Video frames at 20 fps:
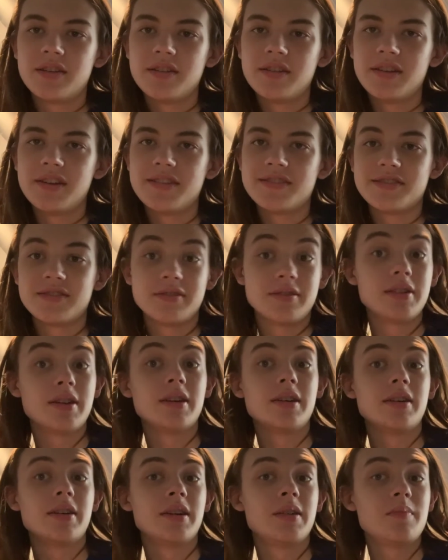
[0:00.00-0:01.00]
isn't
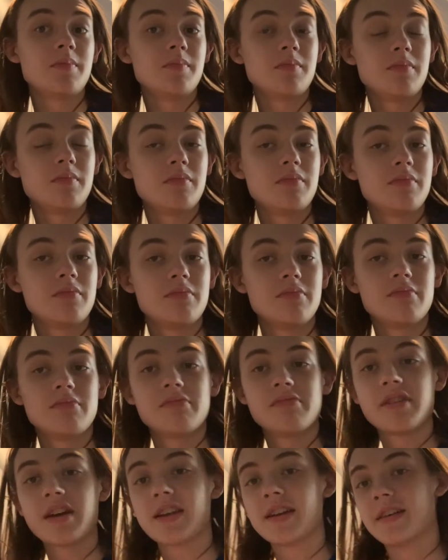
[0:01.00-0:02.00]

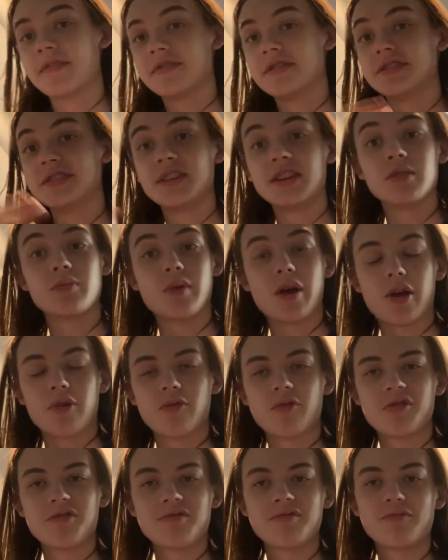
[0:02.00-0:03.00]
that often seen in
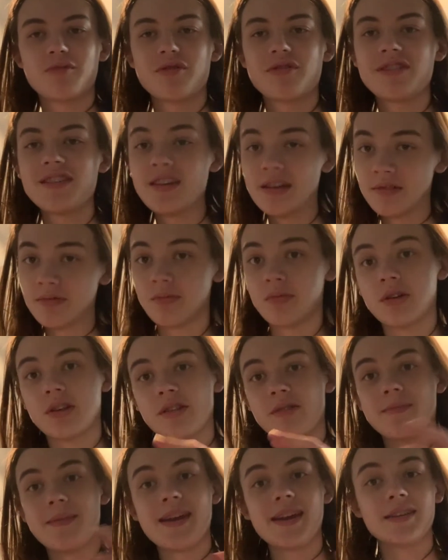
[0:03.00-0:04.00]
brag-worthy, one of the
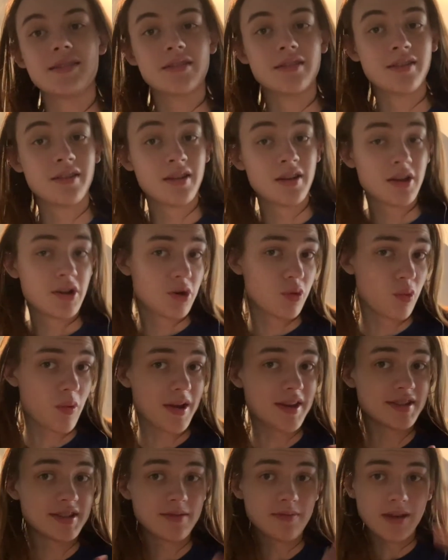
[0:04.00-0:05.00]
main
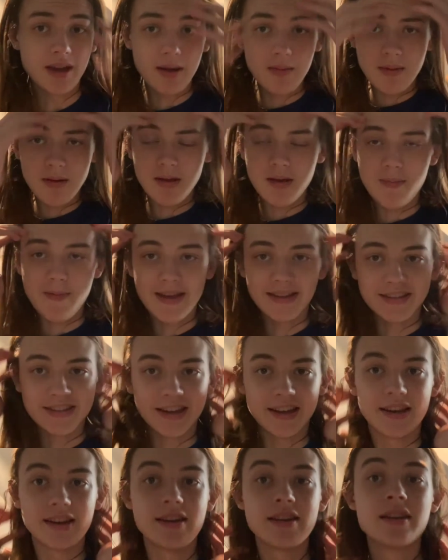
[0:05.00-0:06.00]
ways to become
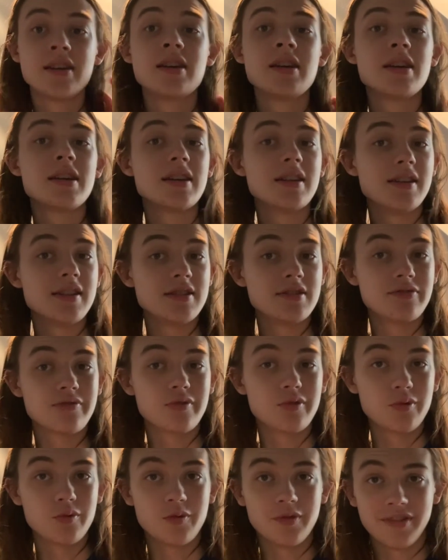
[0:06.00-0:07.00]
incapacitated is
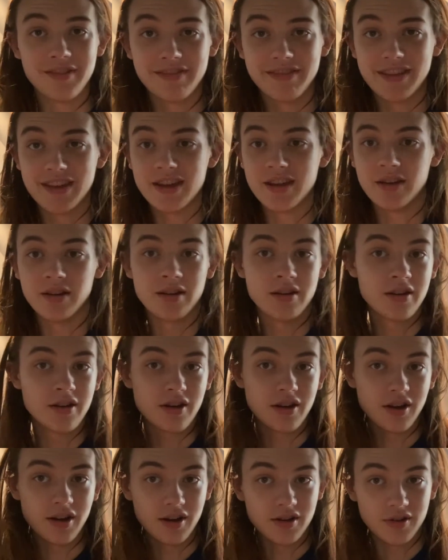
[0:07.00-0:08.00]
through the
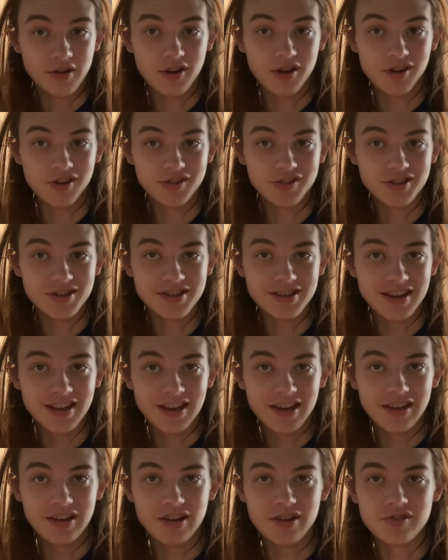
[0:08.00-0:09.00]
unconscious
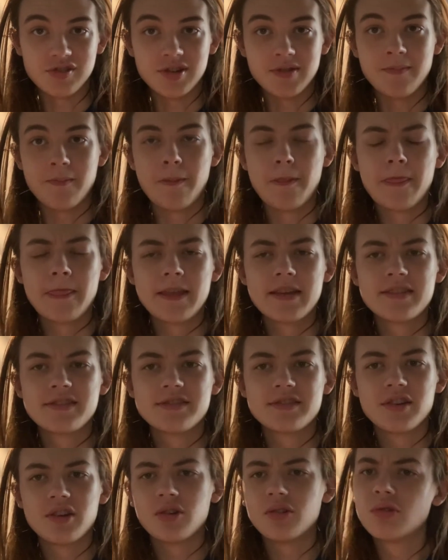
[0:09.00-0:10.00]
condition.
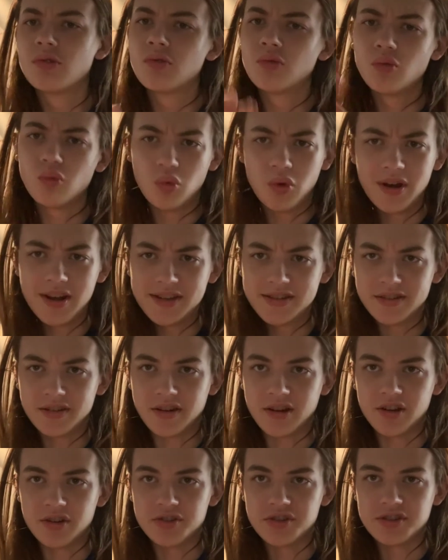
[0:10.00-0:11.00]
So what is
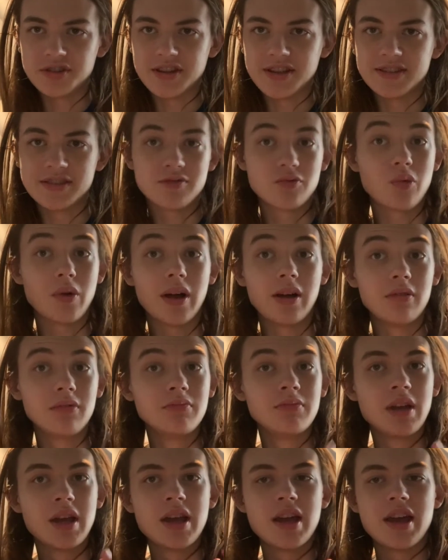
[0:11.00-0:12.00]
unconsciousness? Well,
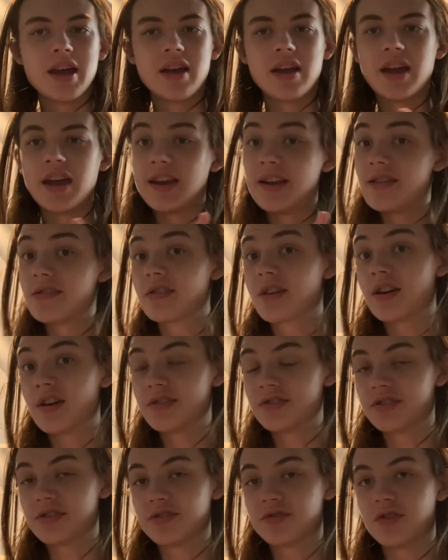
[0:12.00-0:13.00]
an
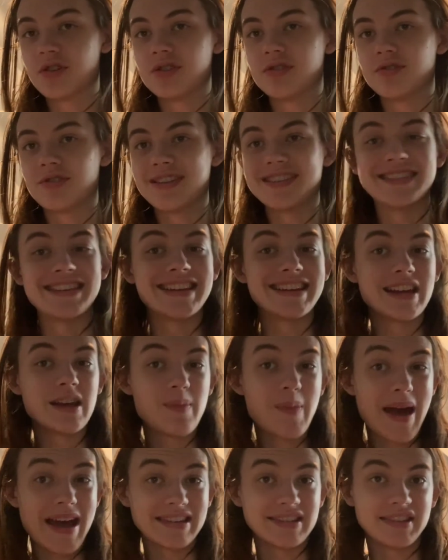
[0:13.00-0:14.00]
unconscious creature is
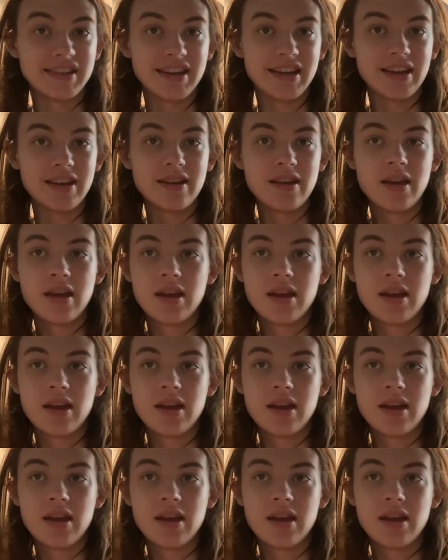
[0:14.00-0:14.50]
incapacitated.